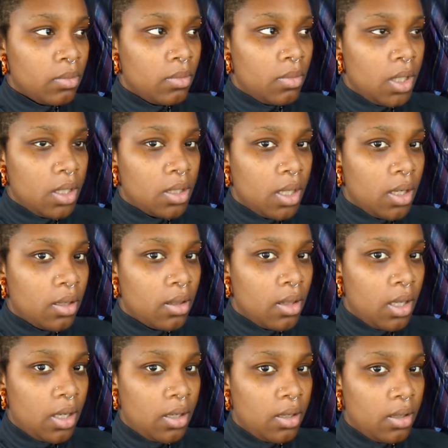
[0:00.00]
desync
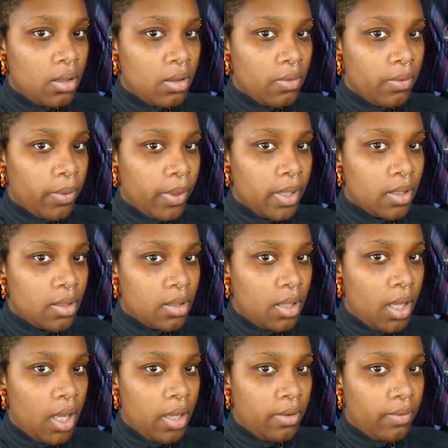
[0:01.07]
the voice
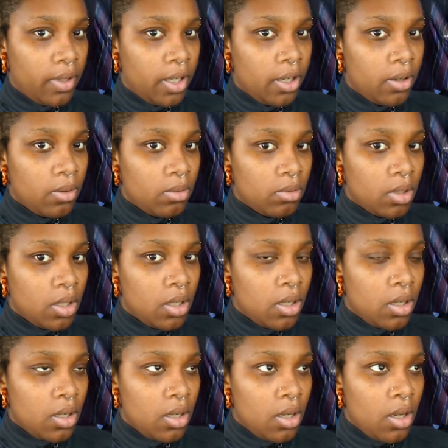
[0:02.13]
and video,
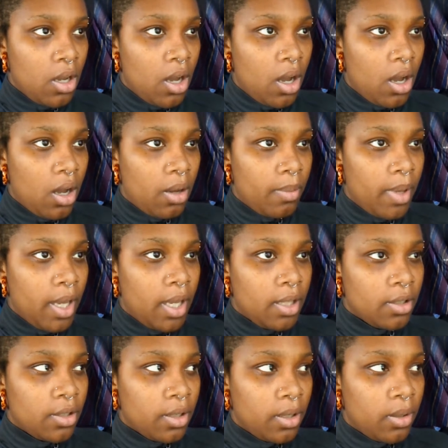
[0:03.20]

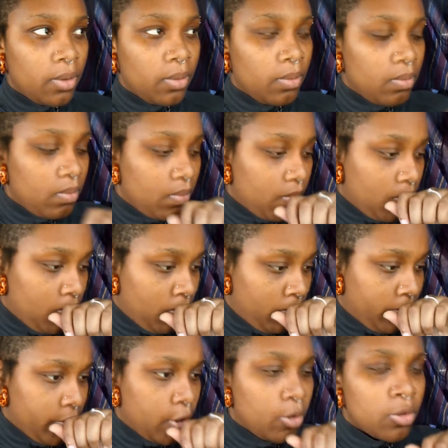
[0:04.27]
and so
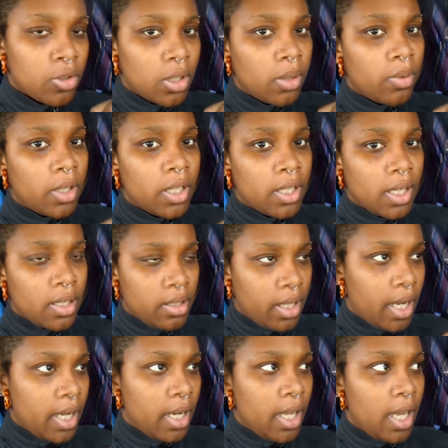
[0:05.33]
usually when it does
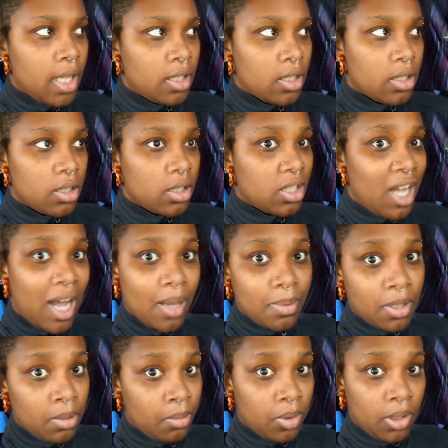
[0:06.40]
that, it just
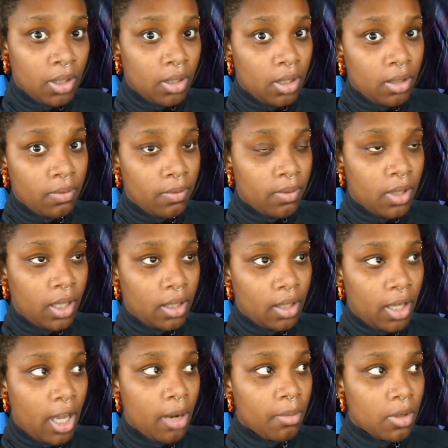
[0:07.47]
stops completely. The
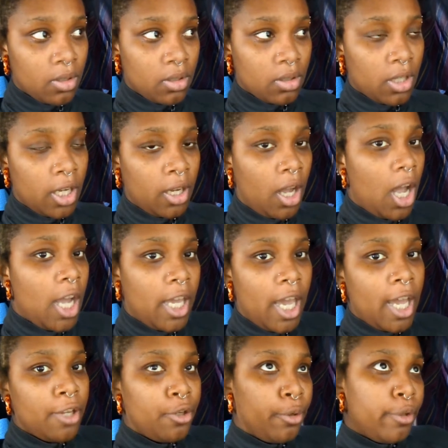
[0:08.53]
camera's just like, I
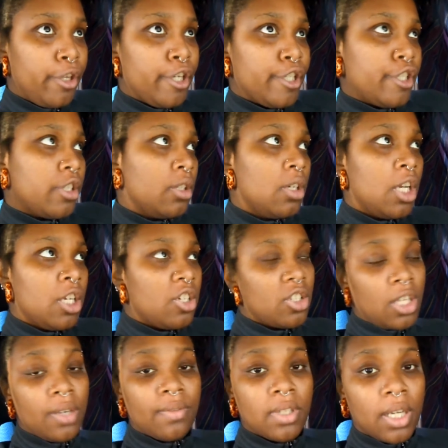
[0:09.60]
can't do this. It just
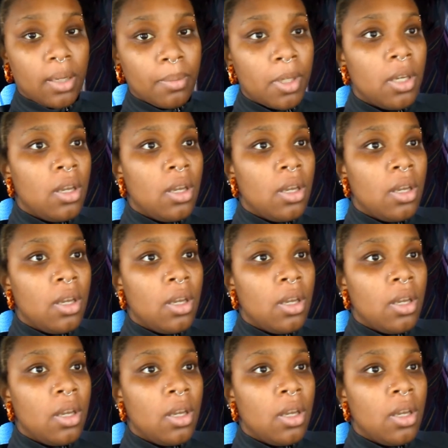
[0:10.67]
gives up.